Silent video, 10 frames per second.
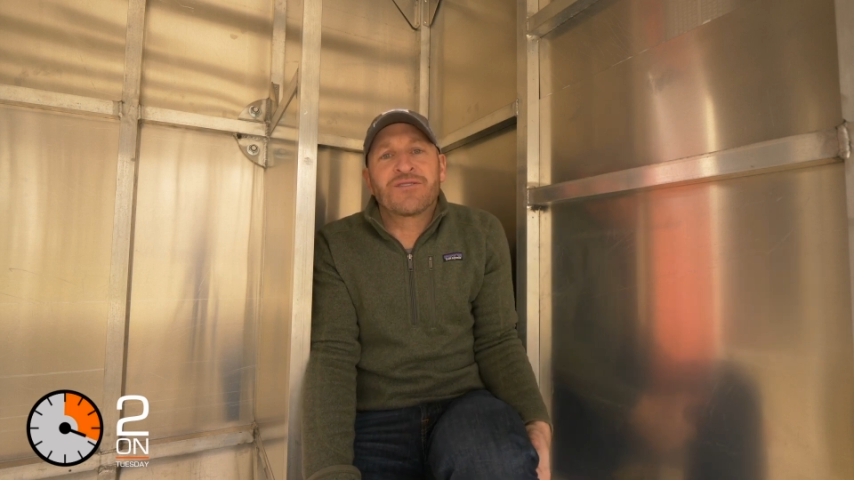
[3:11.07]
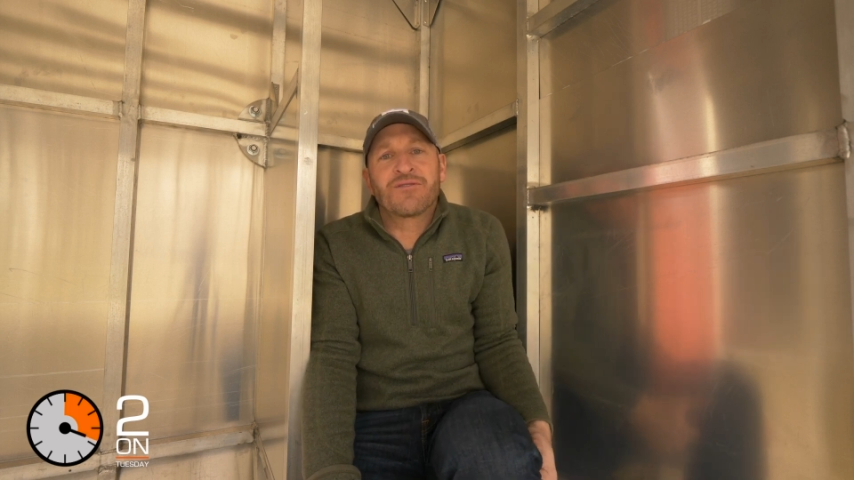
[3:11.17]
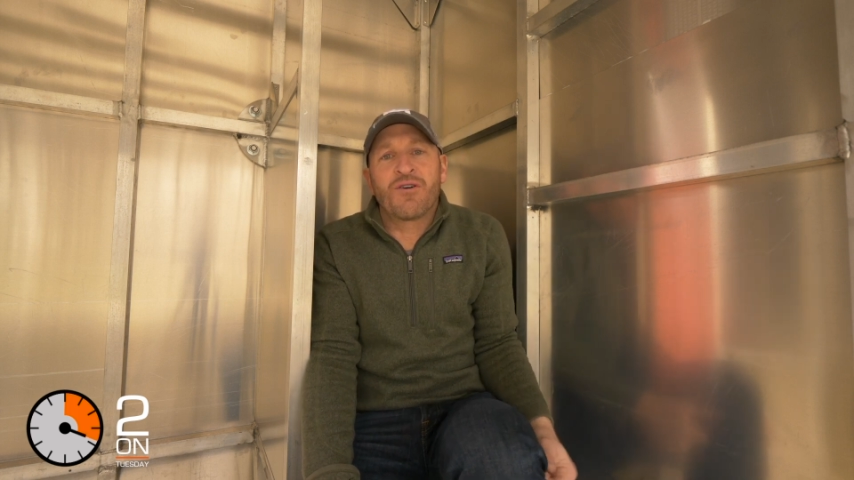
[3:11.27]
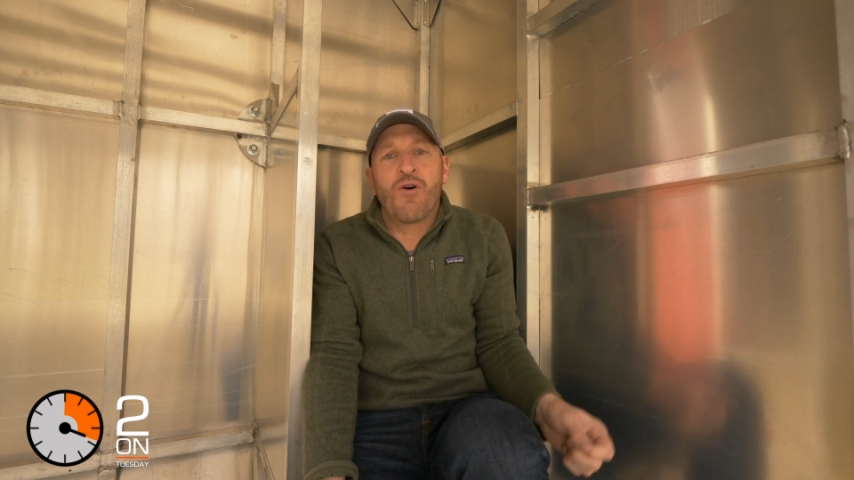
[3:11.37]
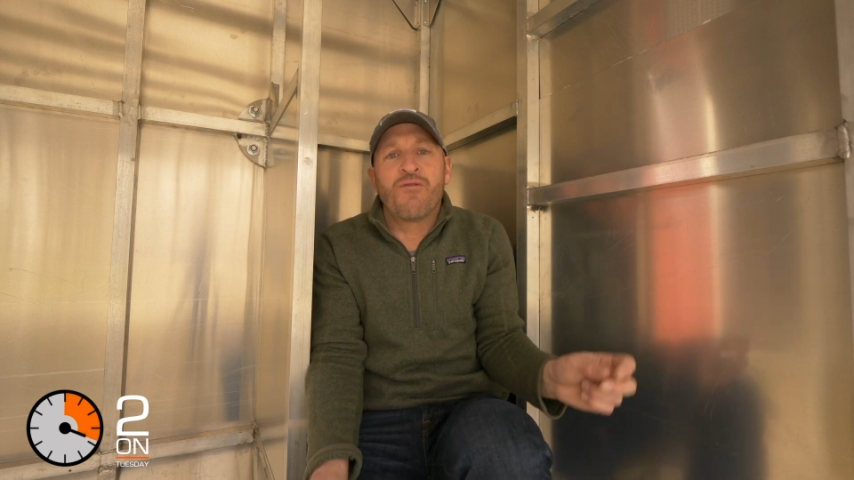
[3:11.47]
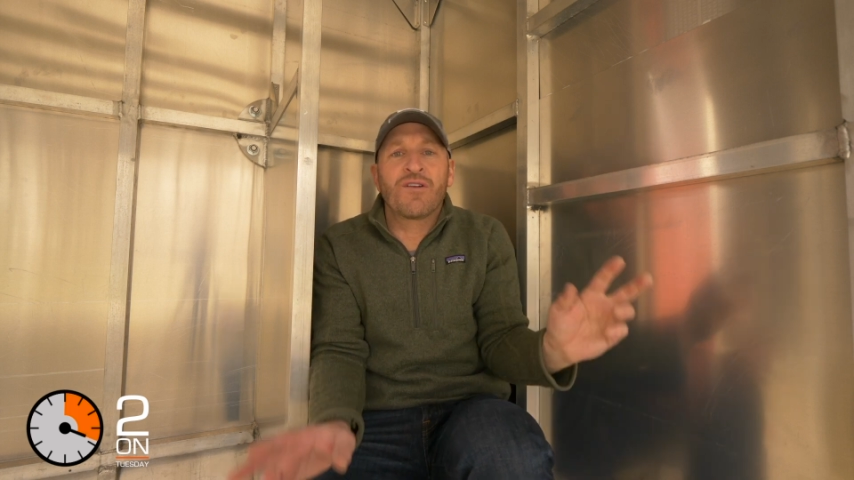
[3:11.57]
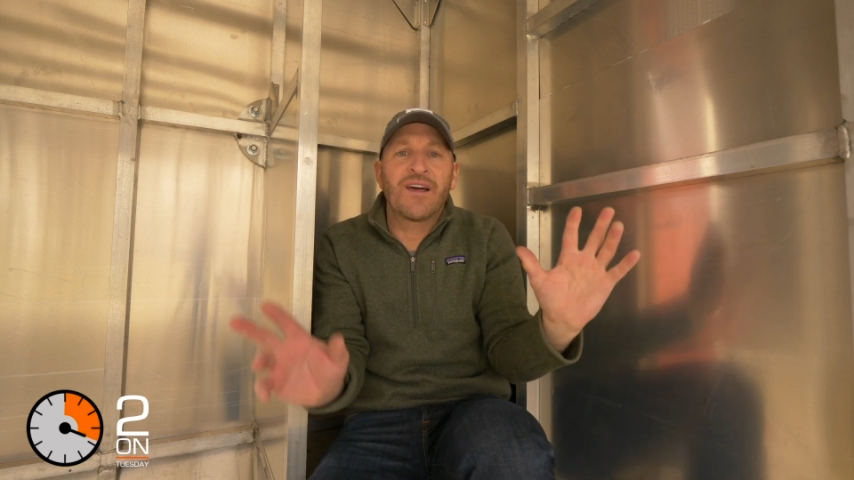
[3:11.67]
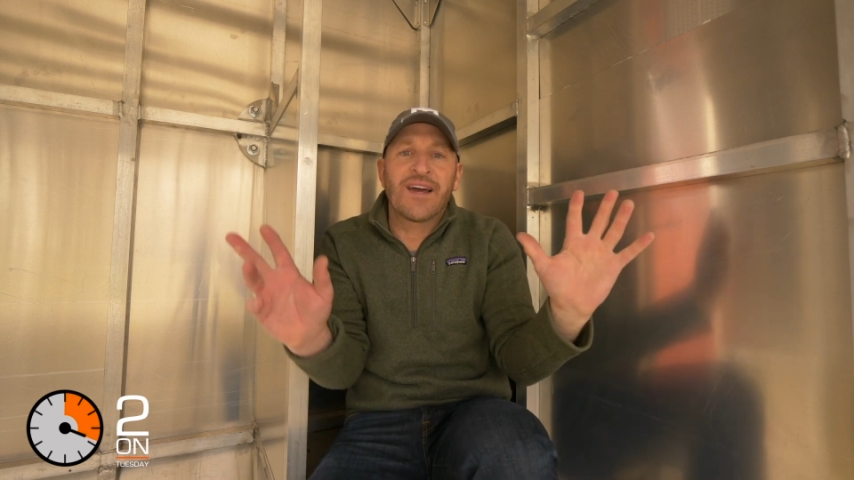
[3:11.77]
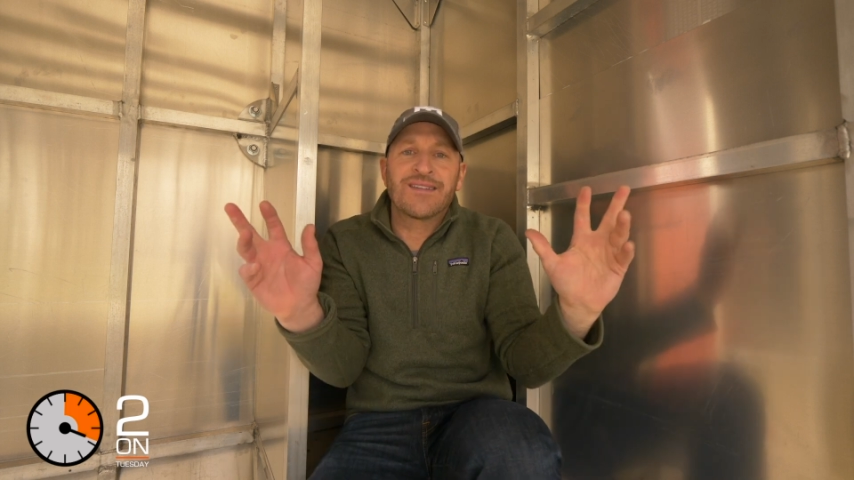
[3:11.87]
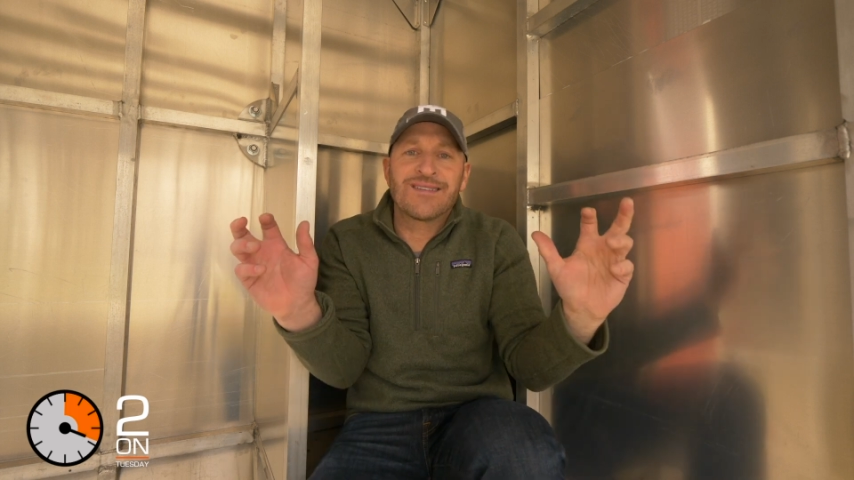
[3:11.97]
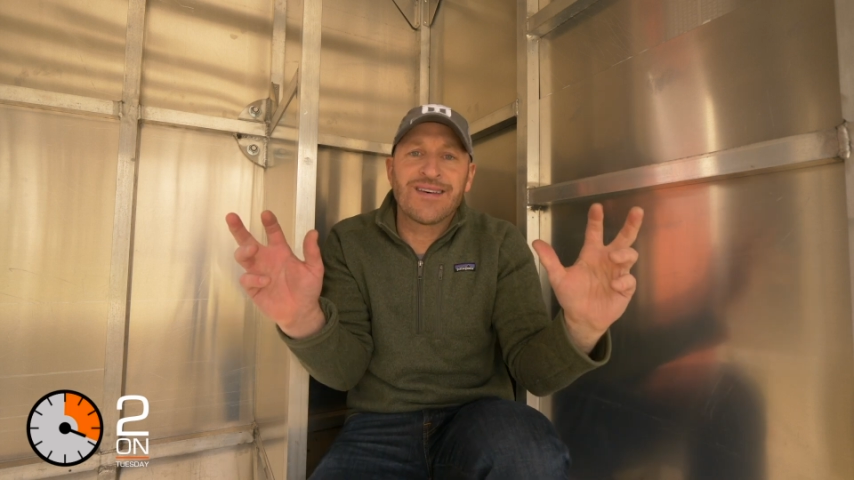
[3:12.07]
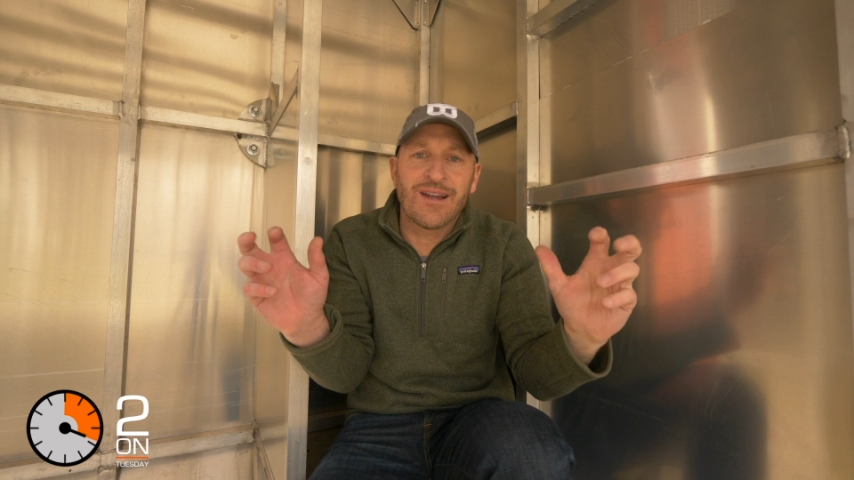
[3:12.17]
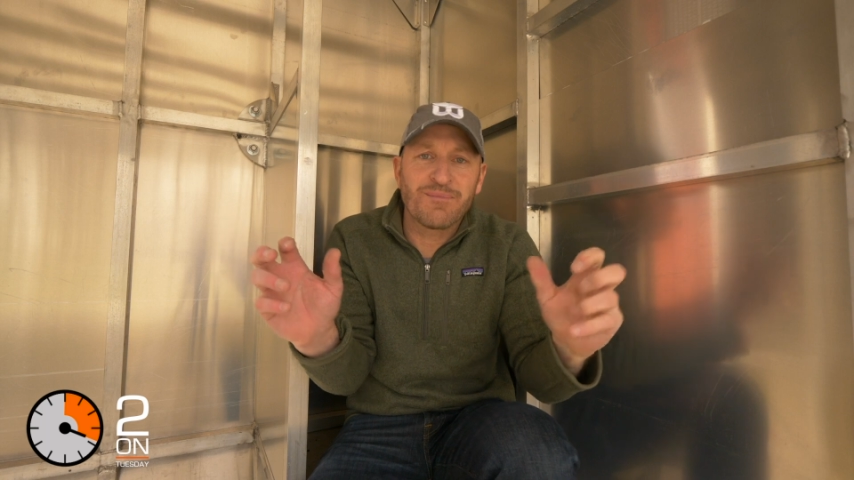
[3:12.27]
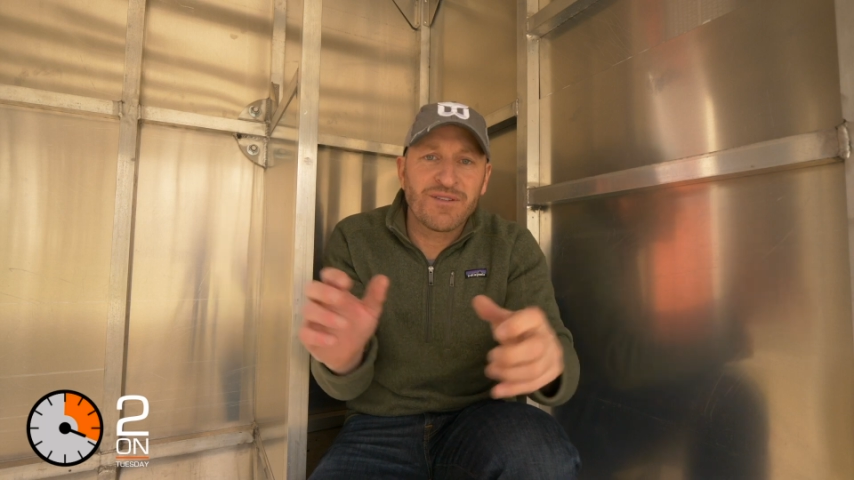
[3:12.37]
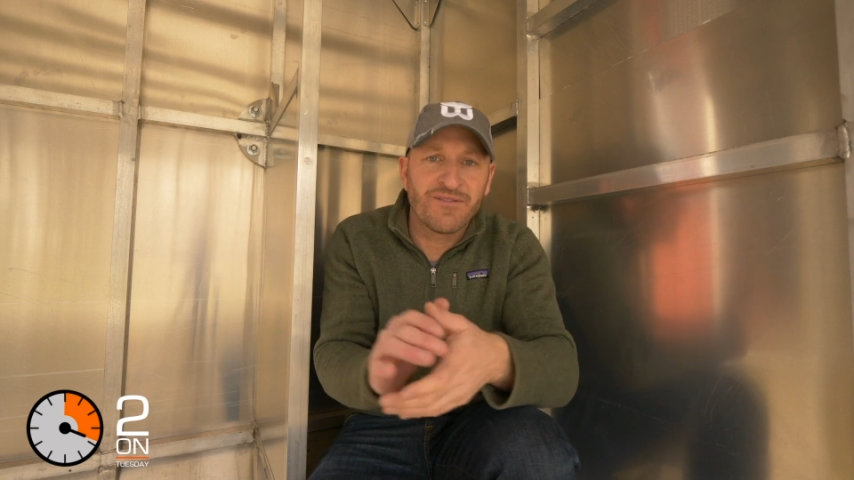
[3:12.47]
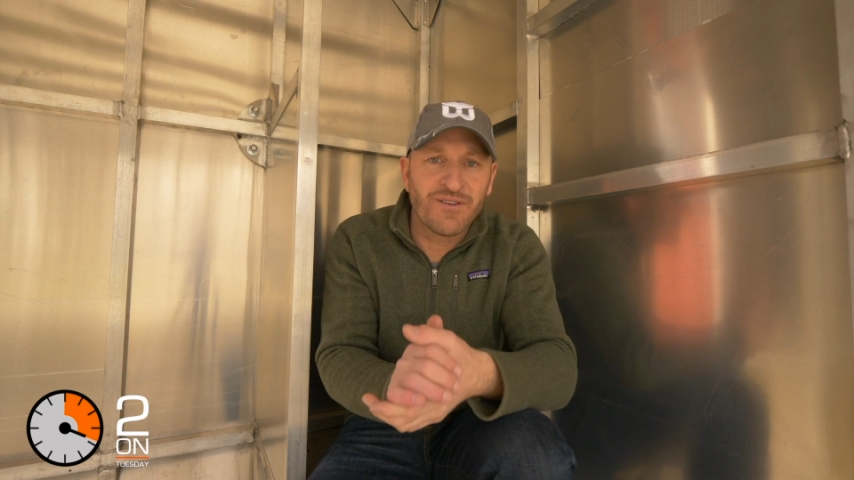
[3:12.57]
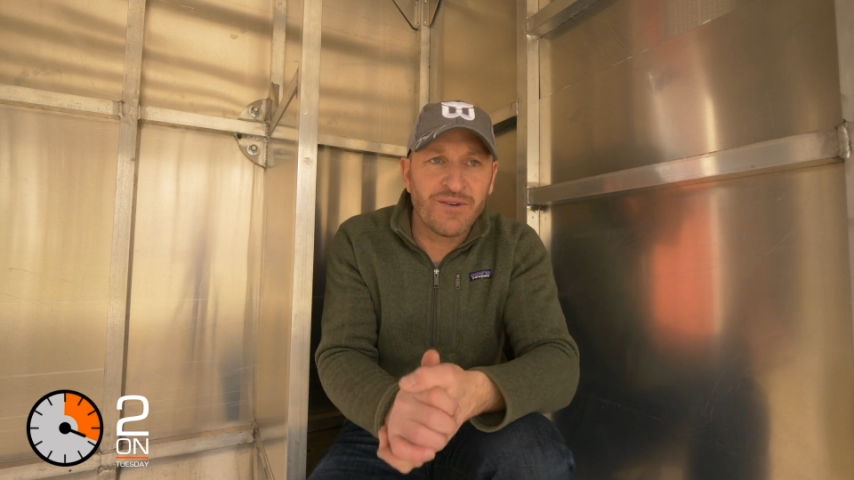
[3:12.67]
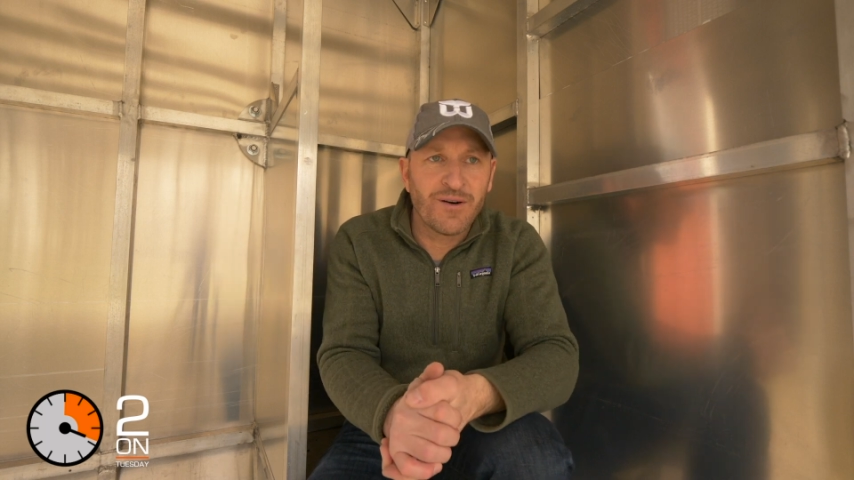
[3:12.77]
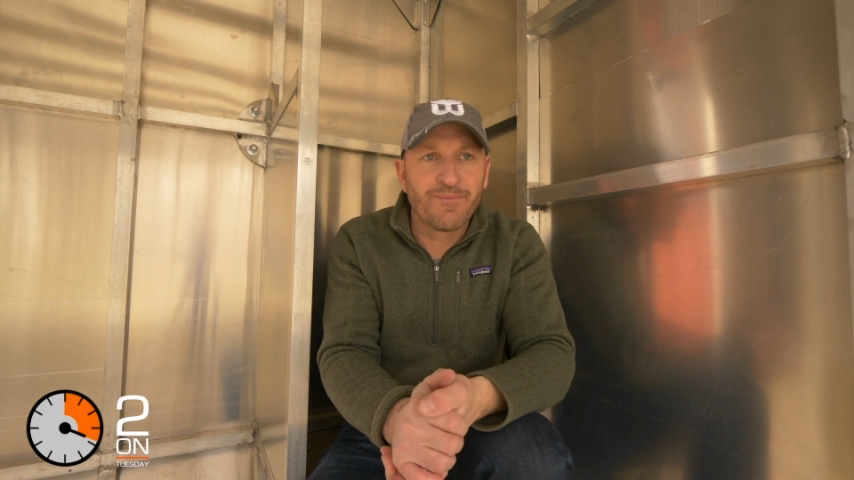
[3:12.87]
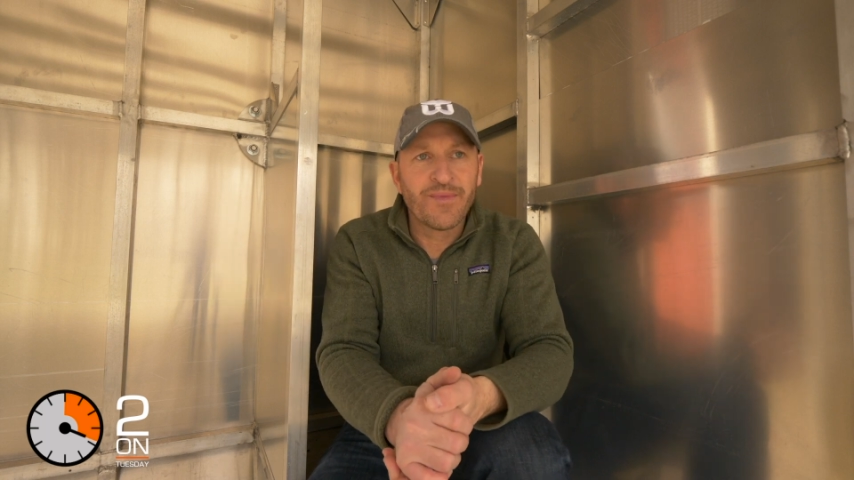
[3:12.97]
sort of overland setups, if you
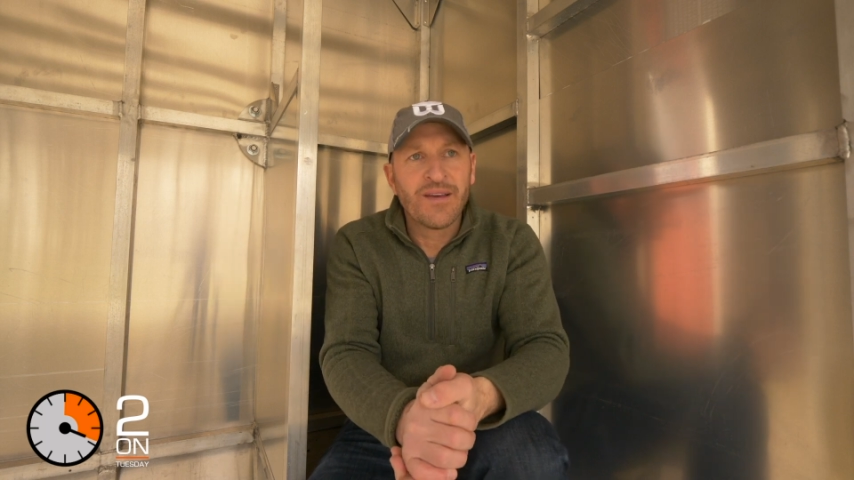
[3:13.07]
will.